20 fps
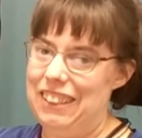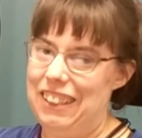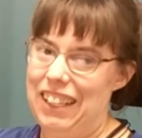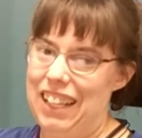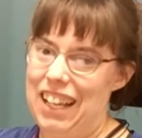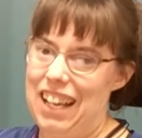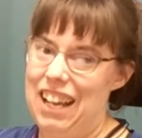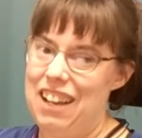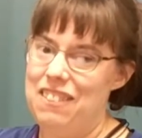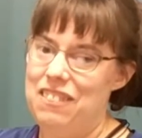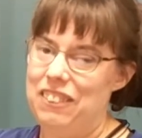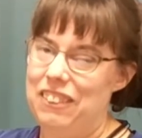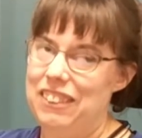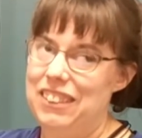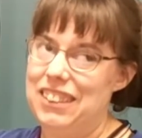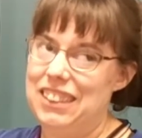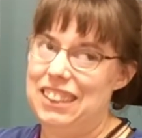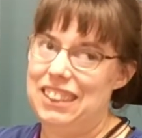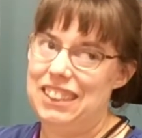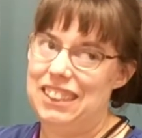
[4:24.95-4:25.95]
like ever
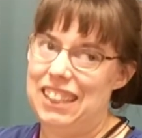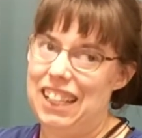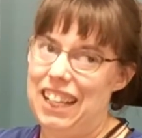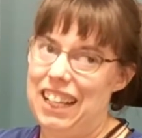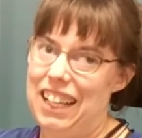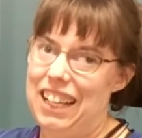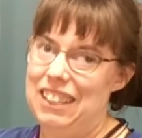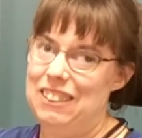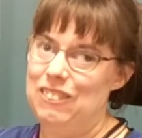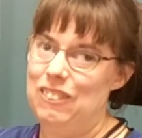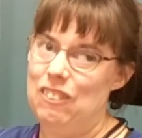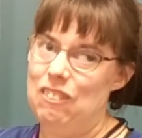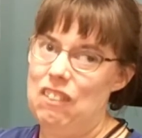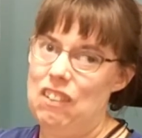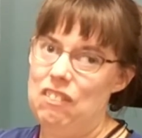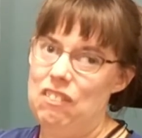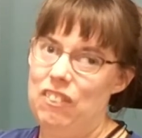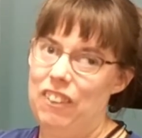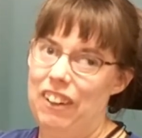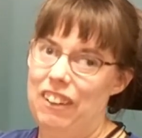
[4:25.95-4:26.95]
since I can
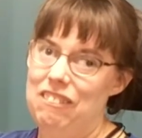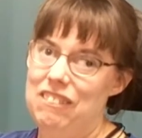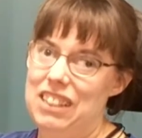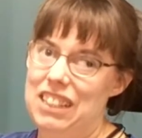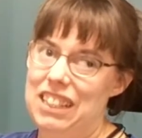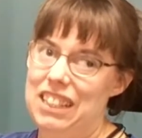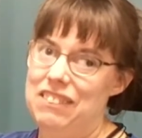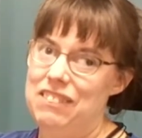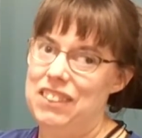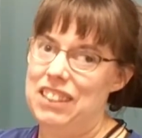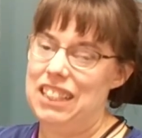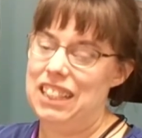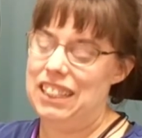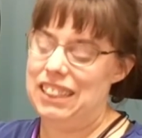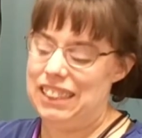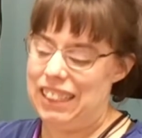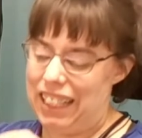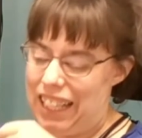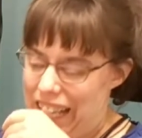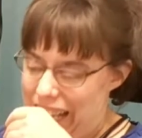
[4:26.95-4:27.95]
remember. I mean, even as a